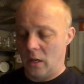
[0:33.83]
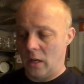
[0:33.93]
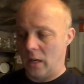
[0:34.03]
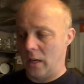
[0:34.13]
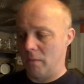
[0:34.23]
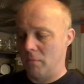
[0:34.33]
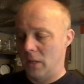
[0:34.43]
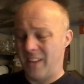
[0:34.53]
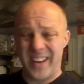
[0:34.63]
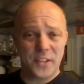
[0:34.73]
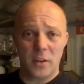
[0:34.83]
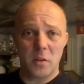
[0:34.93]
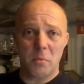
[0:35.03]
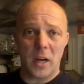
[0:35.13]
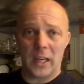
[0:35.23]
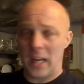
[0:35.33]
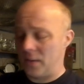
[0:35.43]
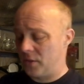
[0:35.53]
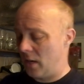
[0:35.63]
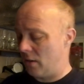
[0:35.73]
I've had a look, but I
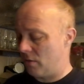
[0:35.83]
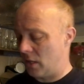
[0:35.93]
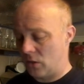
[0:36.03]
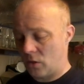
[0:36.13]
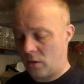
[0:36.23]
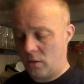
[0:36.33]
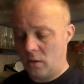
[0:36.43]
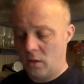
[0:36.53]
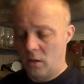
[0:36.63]
can't say anything, John.